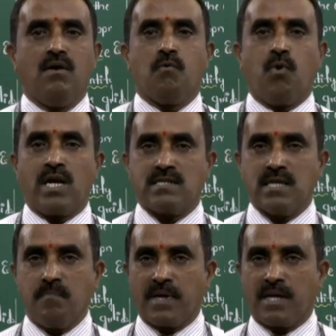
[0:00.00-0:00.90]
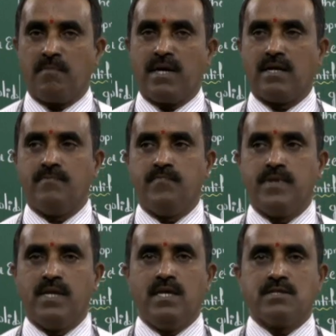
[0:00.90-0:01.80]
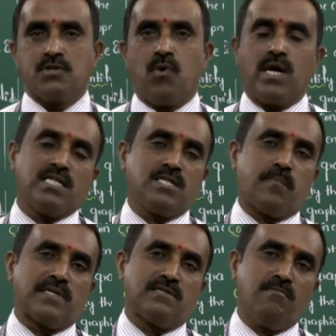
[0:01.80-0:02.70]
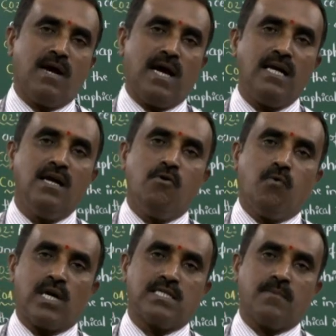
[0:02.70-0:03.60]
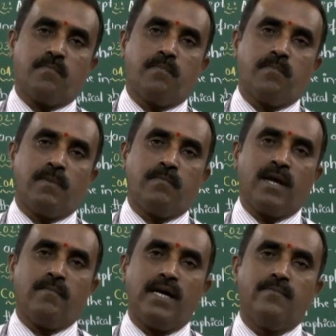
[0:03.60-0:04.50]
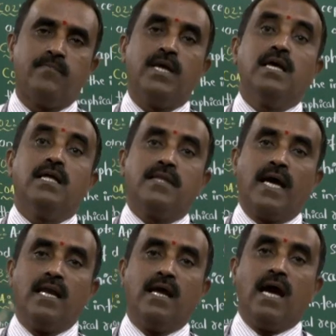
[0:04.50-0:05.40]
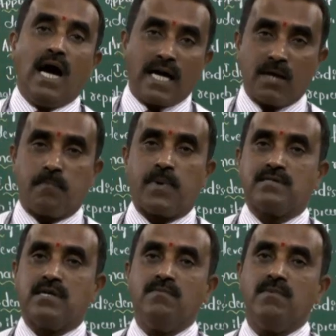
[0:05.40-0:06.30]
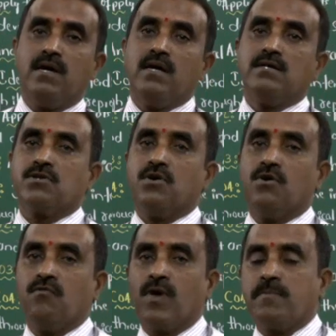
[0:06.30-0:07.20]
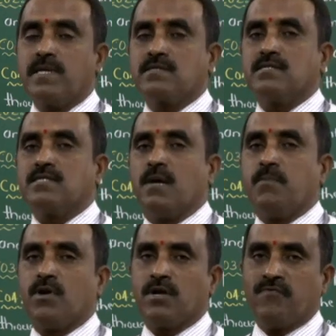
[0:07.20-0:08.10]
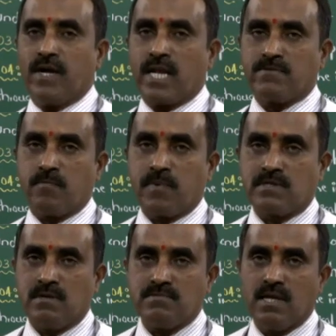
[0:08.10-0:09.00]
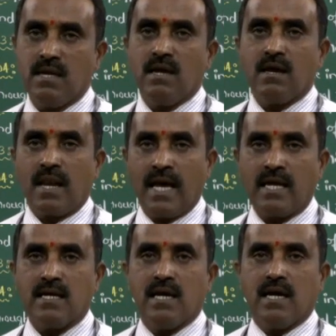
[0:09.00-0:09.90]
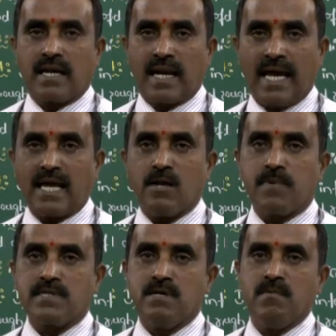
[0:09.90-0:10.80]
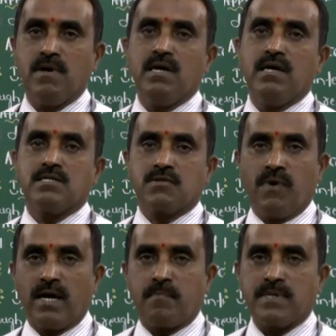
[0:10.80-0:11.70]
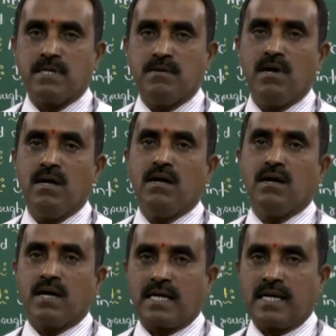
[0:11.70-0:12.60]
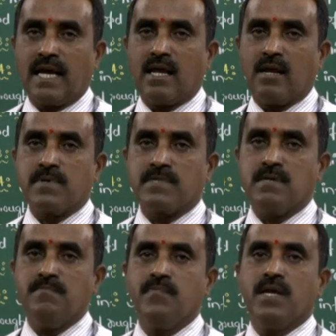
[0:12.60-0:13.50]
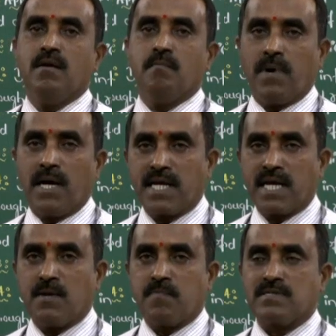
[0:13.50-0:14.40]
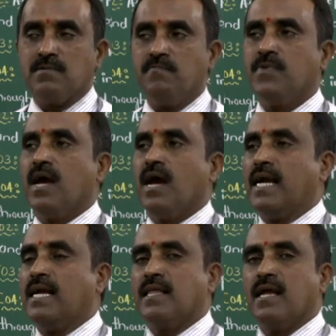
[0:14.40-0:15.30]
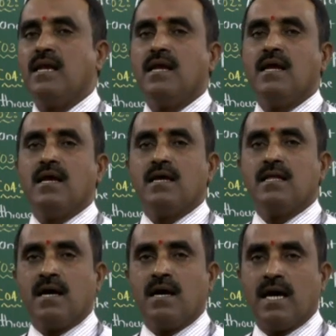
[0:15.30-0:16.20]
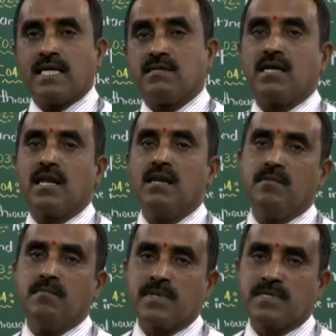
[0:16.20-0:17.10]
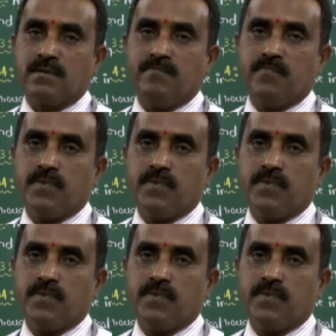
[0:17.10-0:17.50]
What is a pyramid? So what is a prism and what is a pyramid? Then under prism, so we'll be discussing about different types of prisms like triangular prism, square prism, rectangular prism, pentagon prism, and then the hexagonal prism.